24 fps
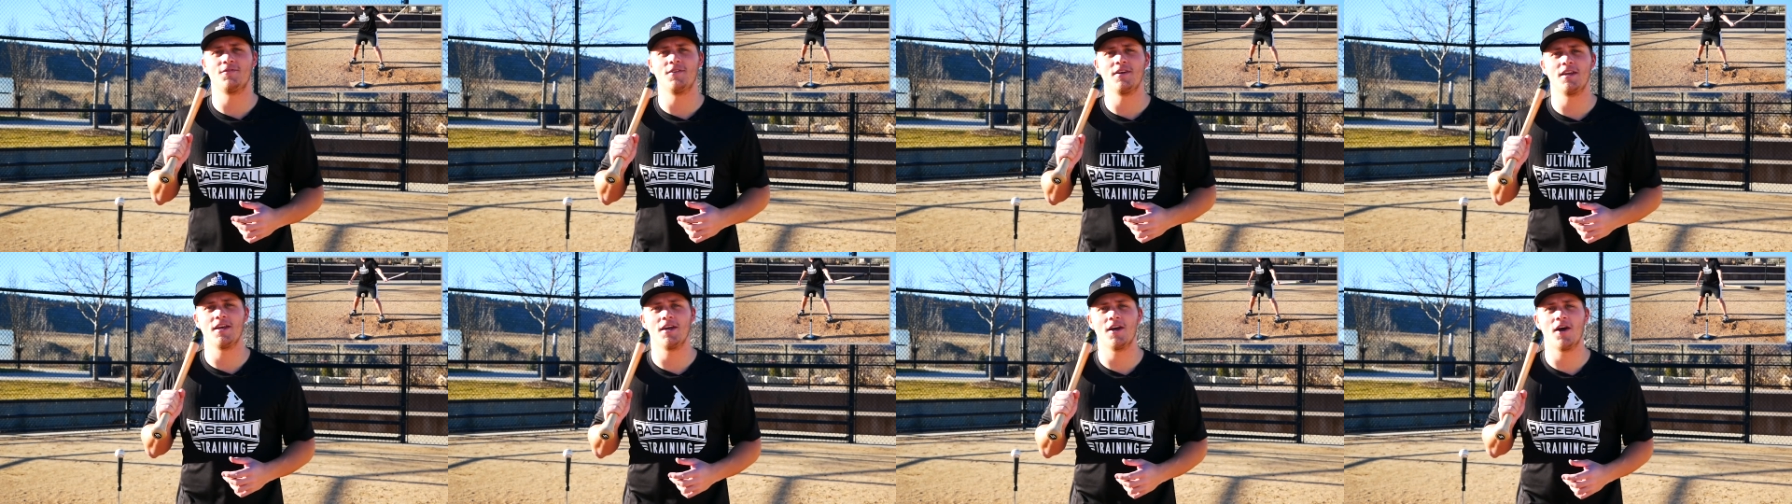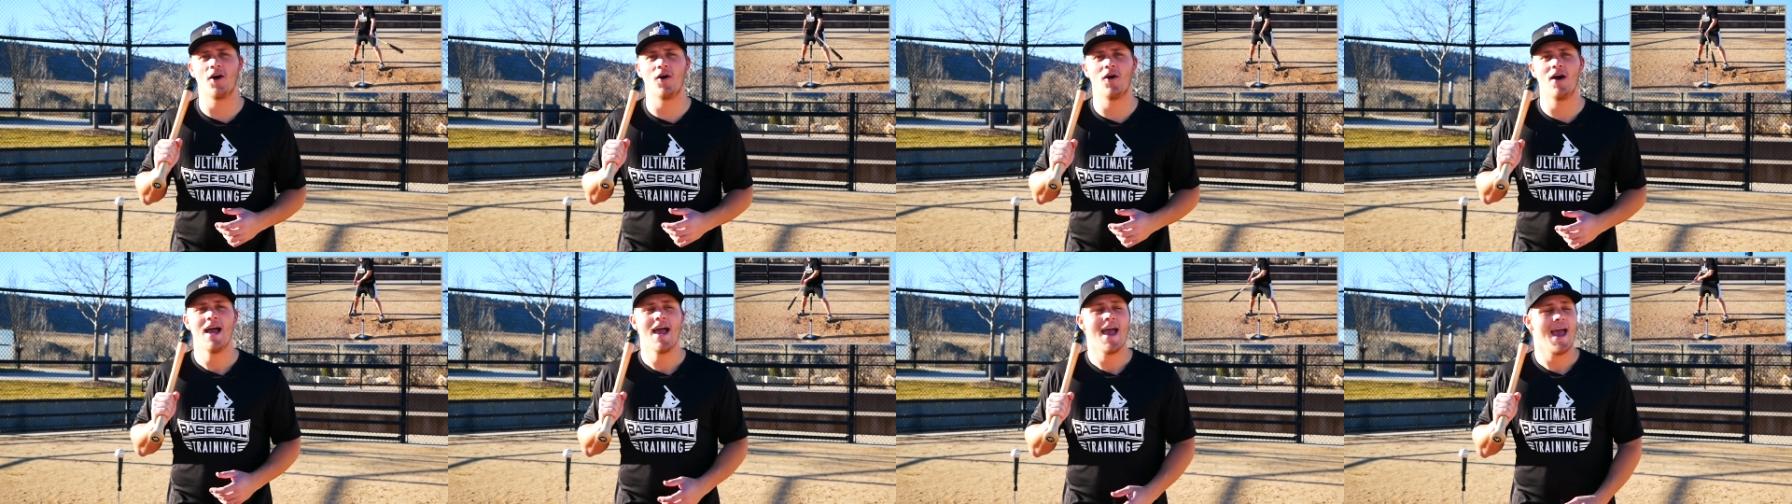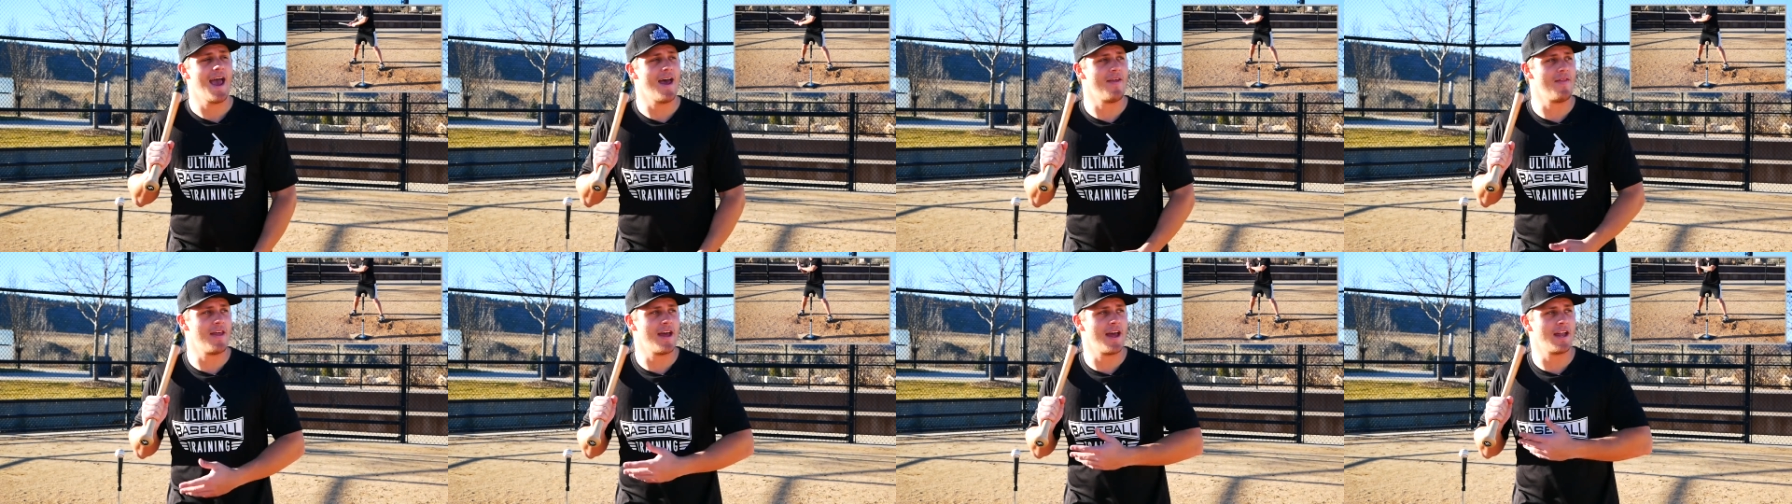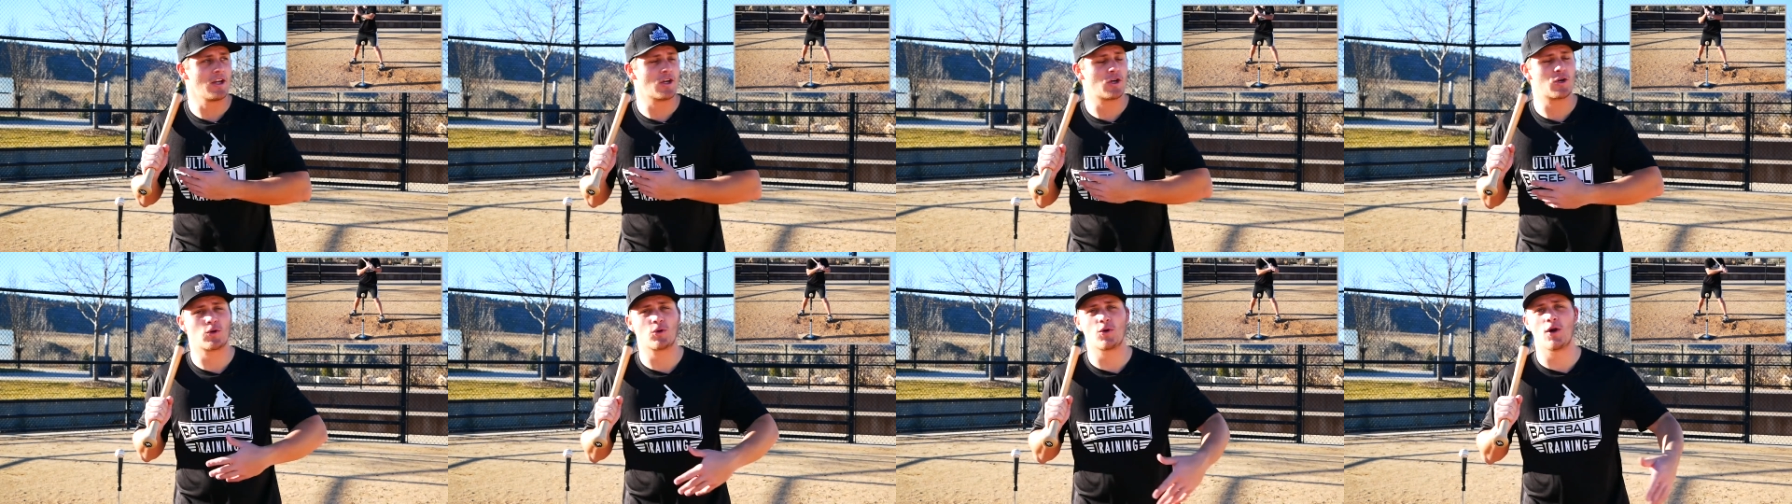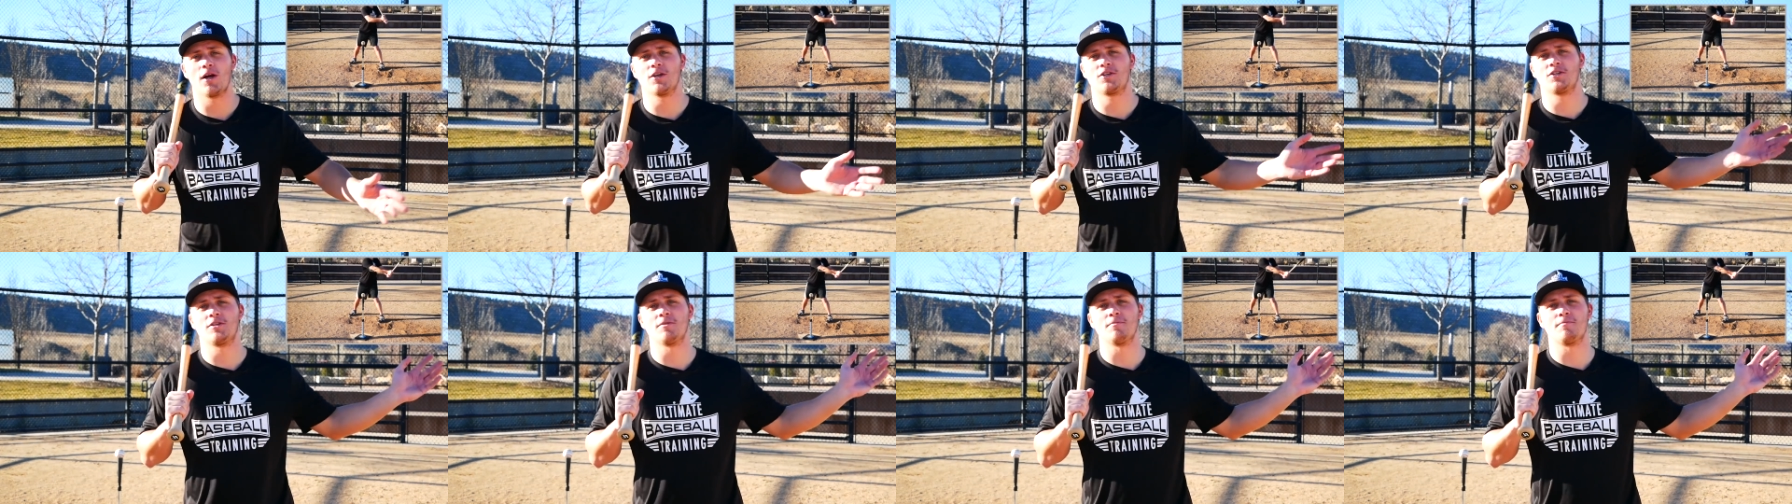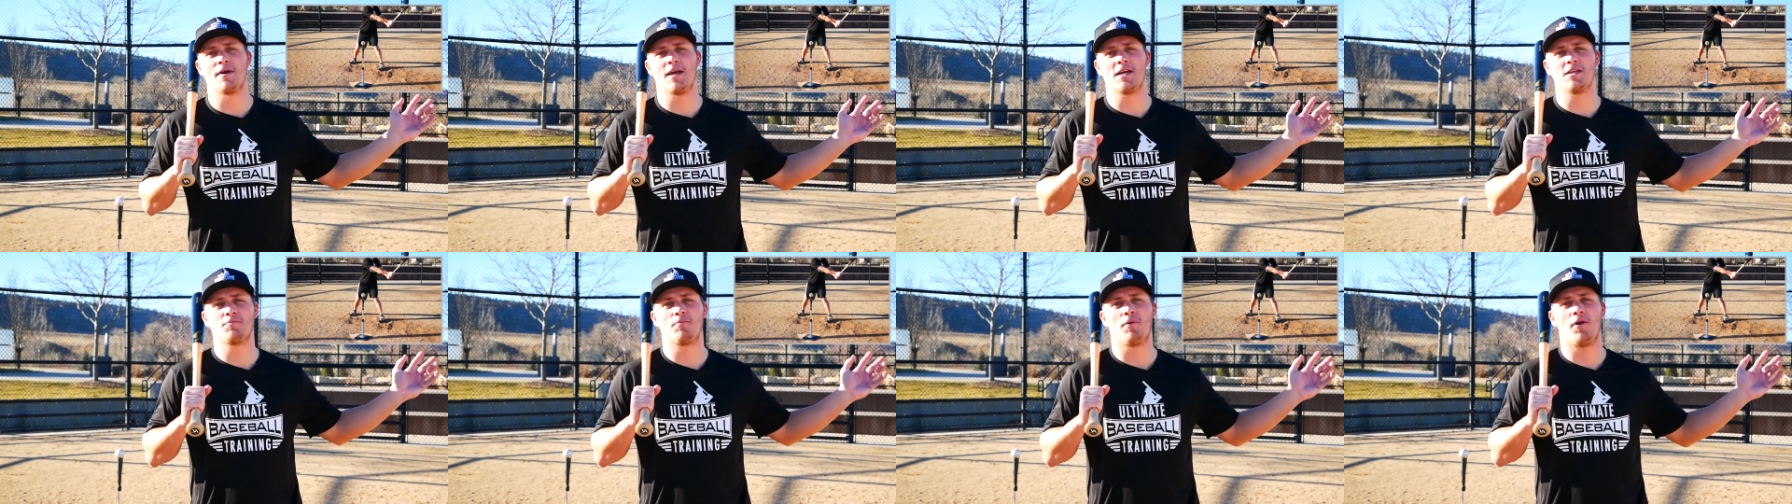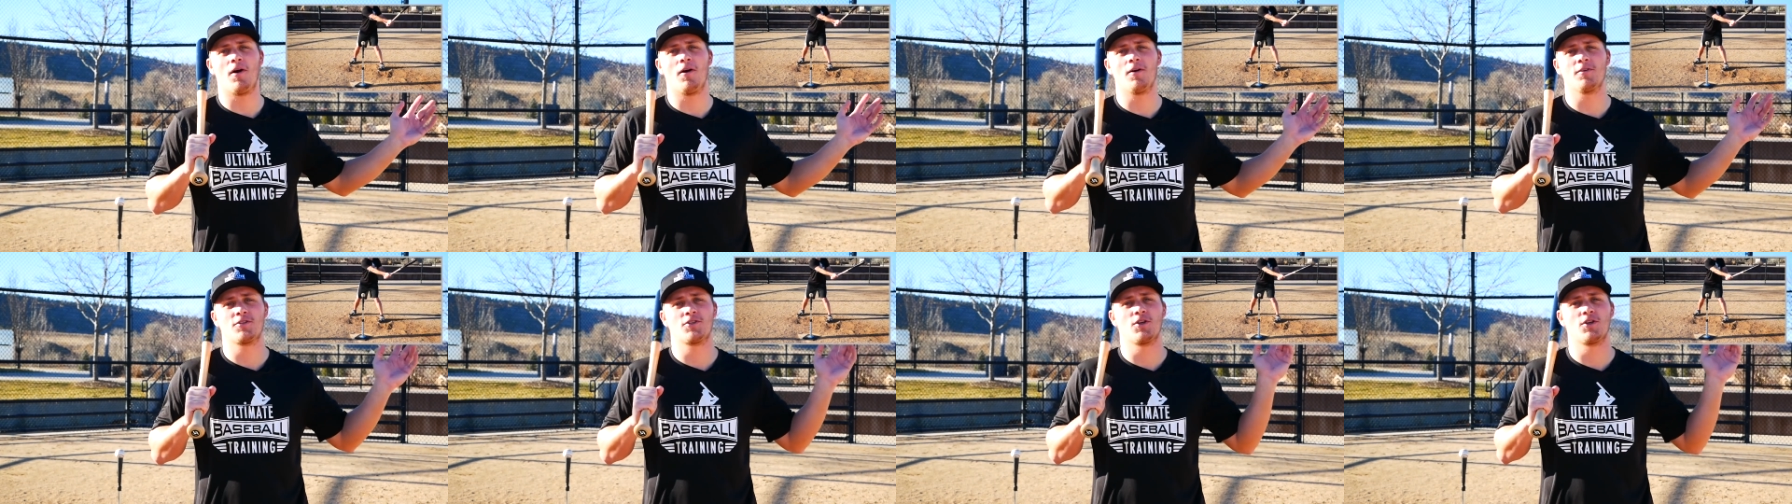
video, and then crush the baseball.